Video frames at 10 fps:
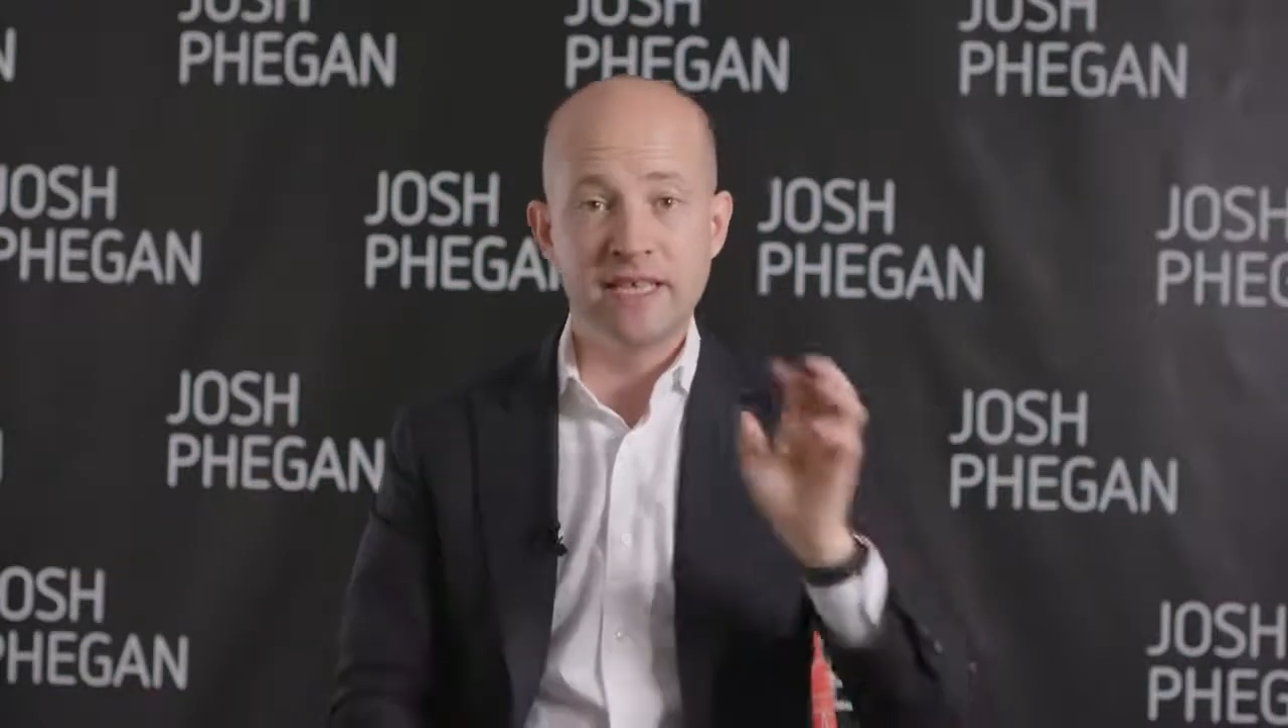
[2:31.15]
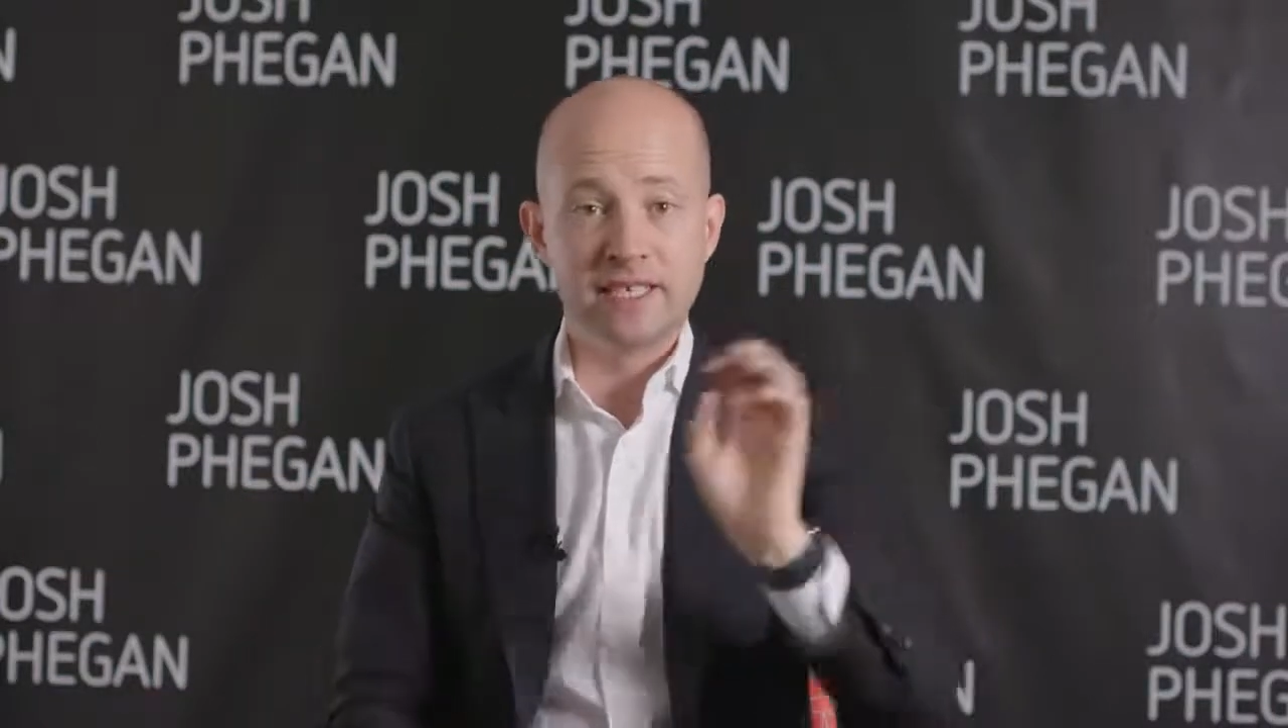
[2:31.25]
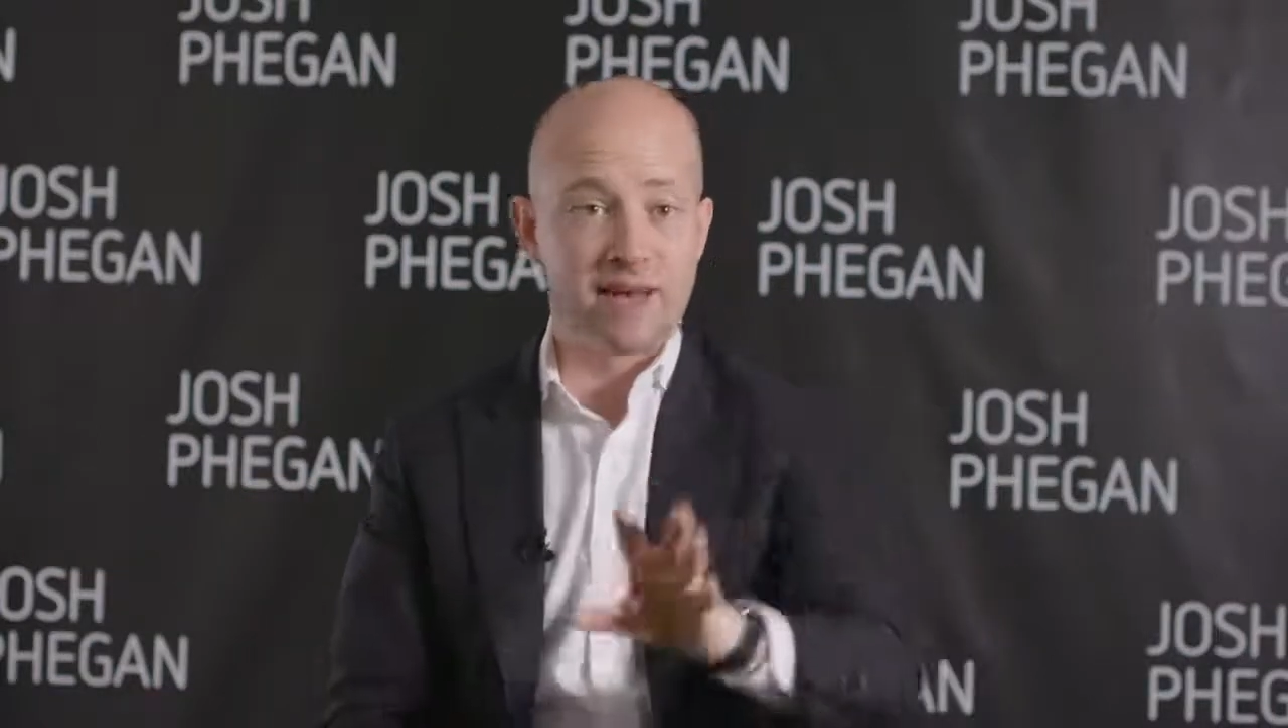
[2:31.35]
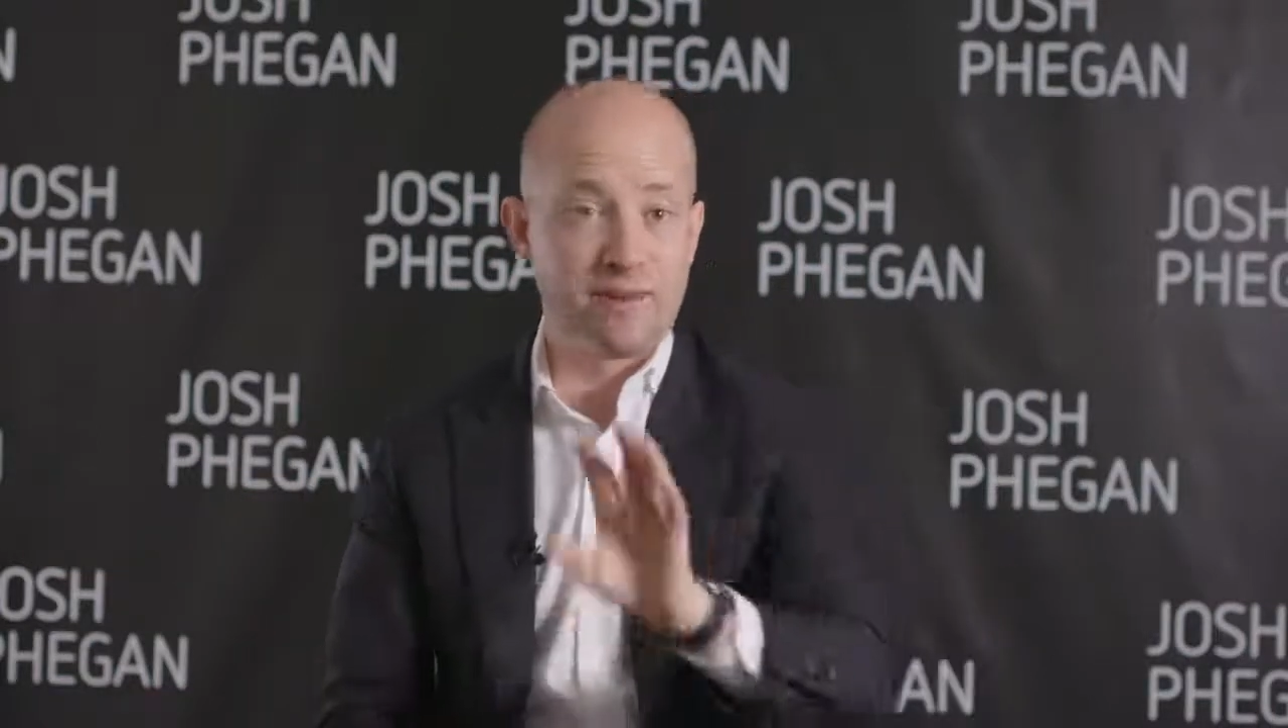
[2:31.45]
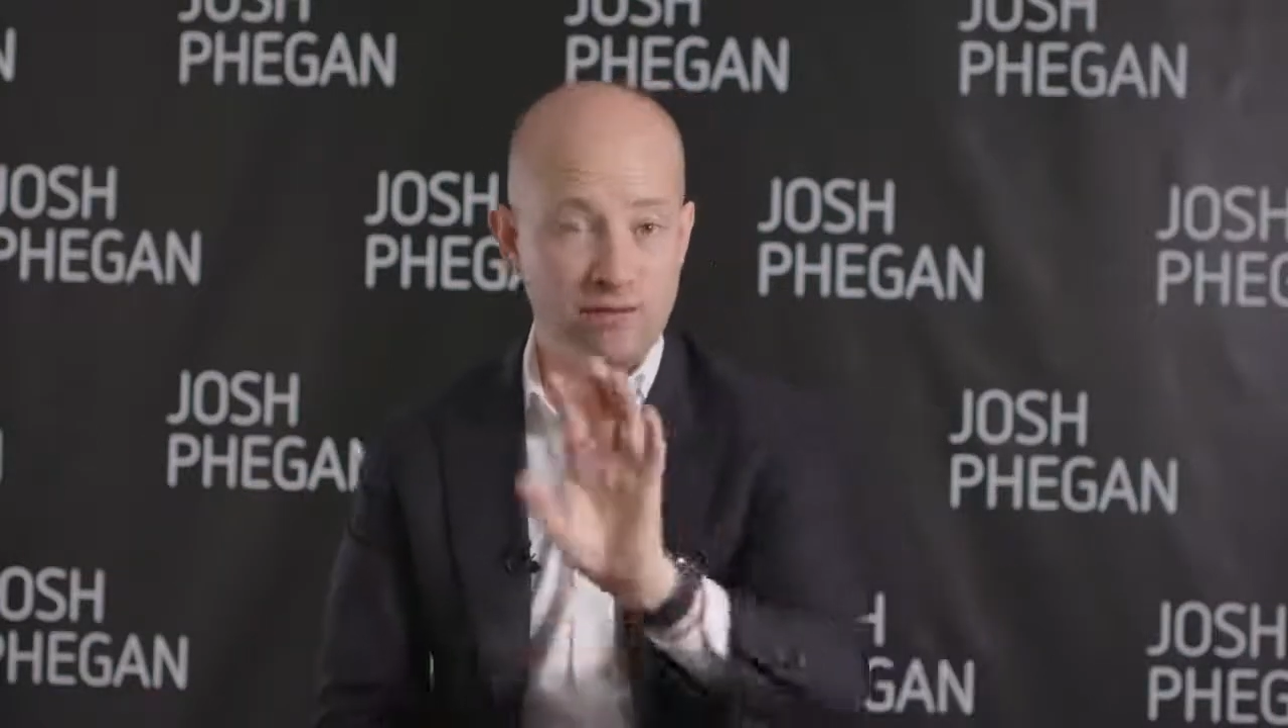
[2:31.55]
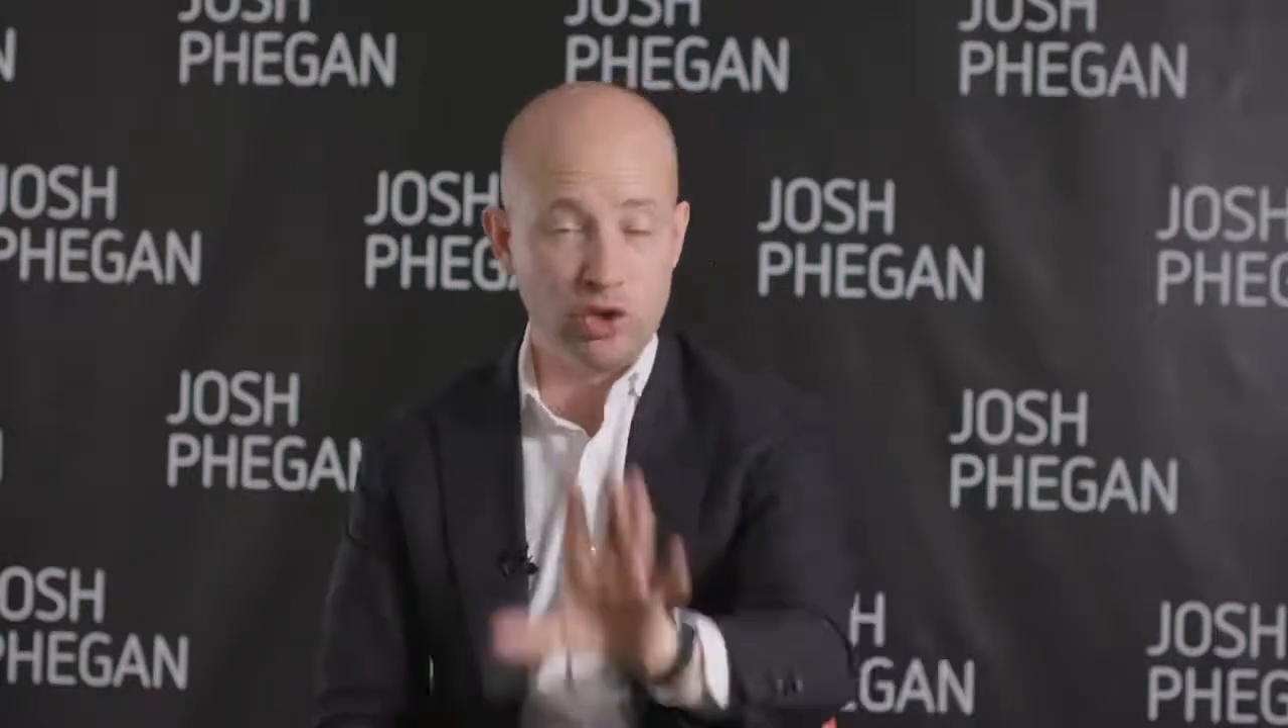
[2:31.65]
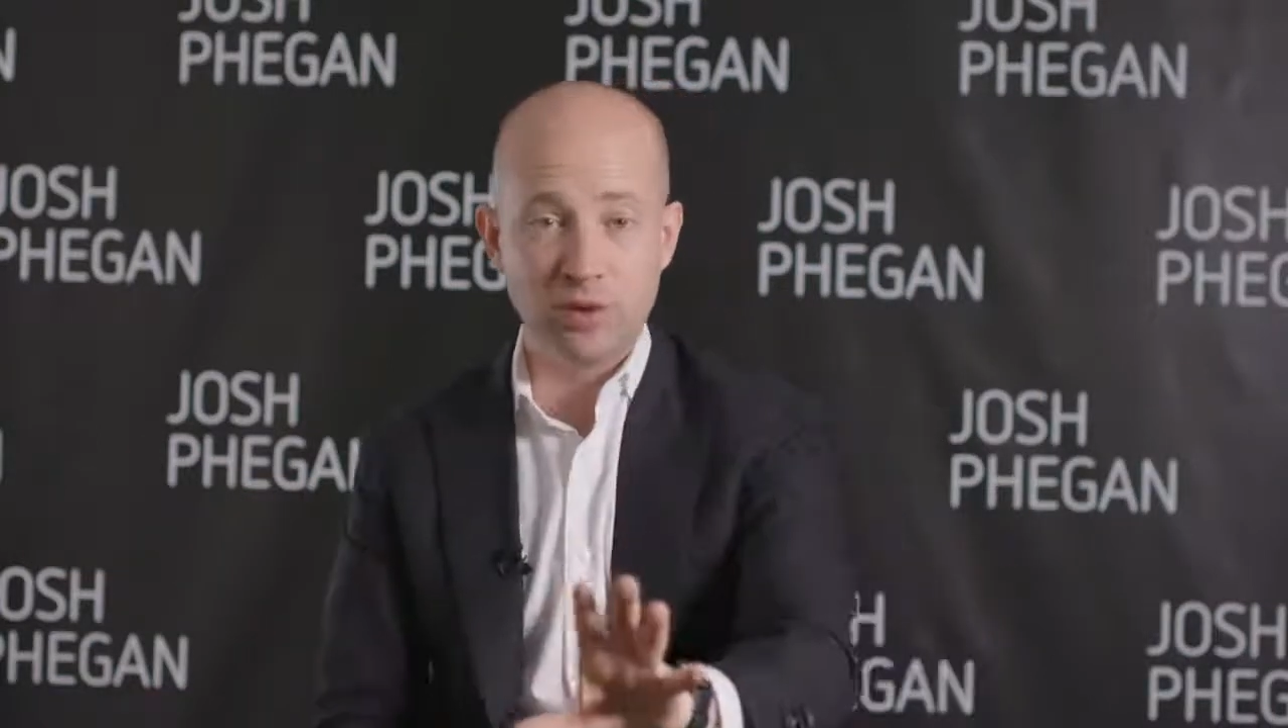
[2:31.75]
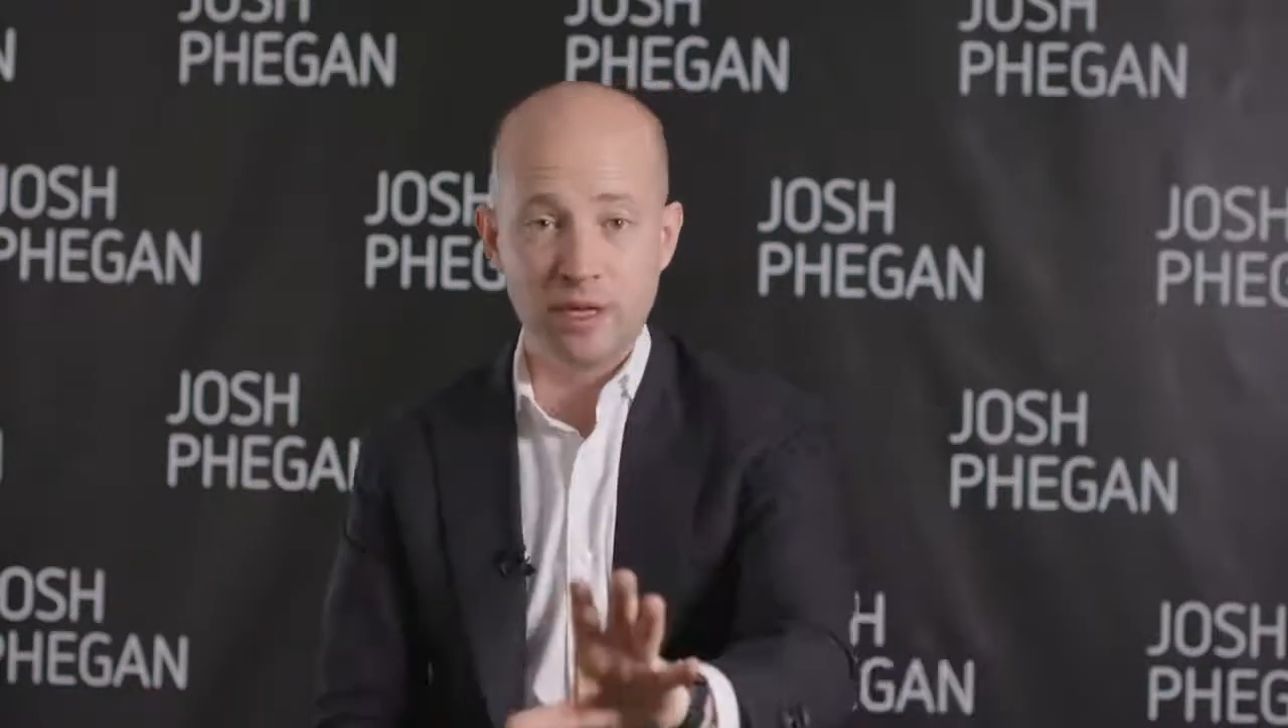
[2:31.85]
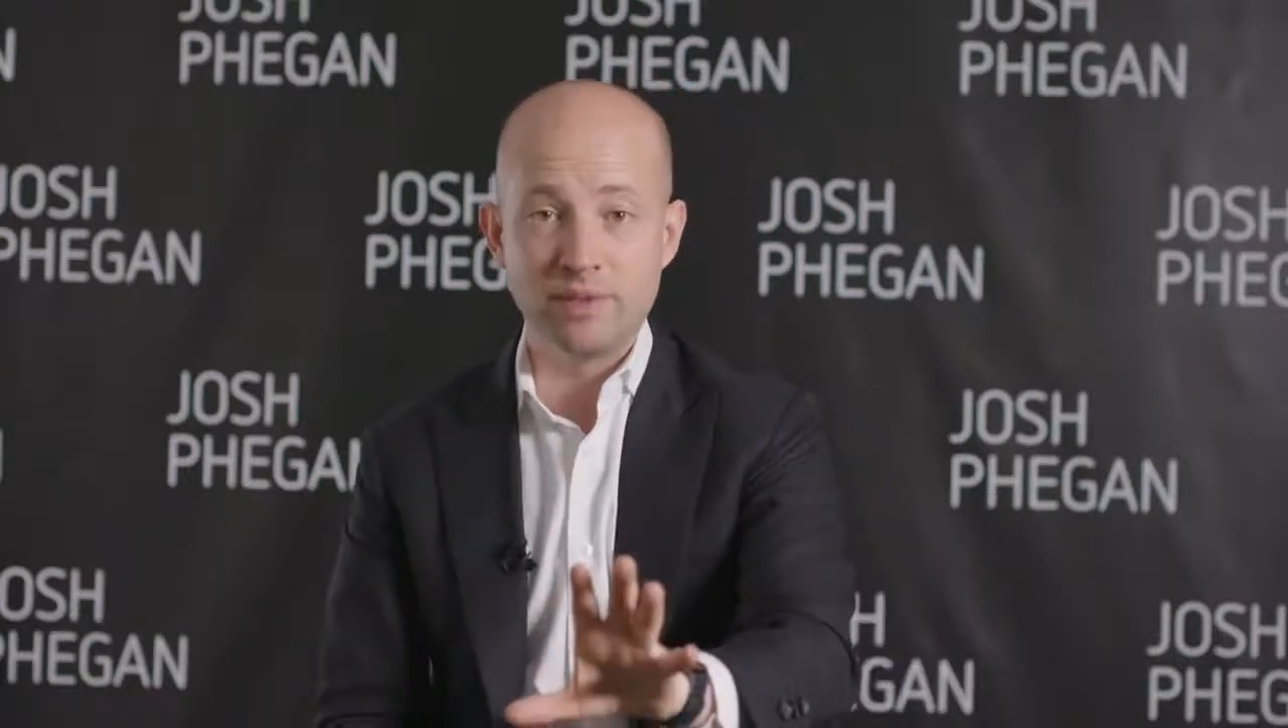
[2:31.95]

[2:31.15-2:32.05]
to come and have a look at